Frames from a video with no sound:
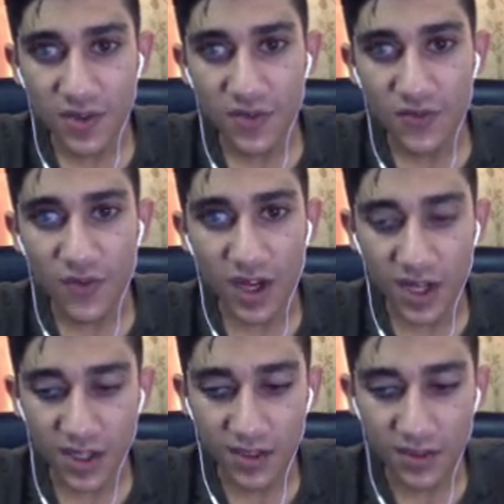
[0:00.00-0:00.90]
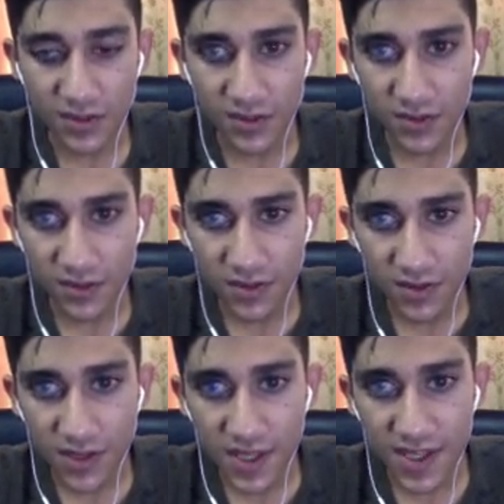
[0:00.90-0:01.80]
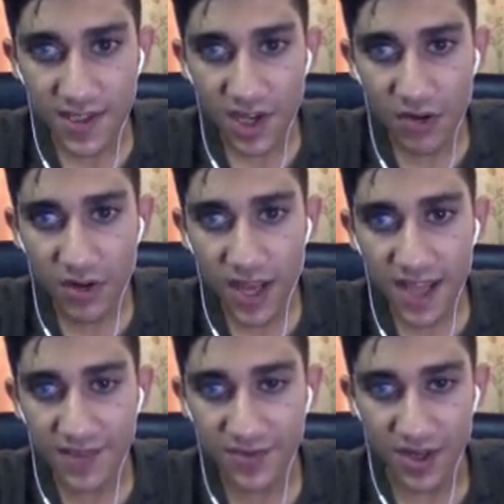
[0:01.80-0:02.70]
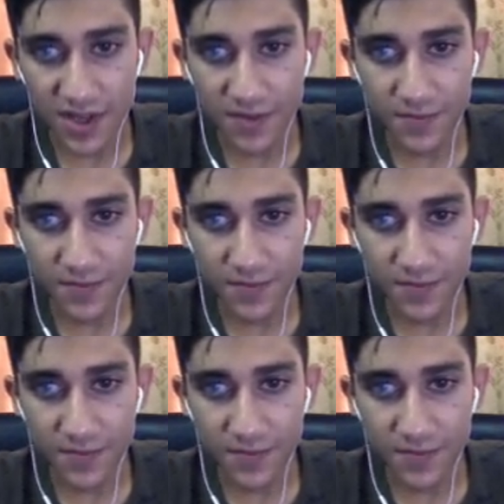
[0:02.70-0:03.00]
where is our entry.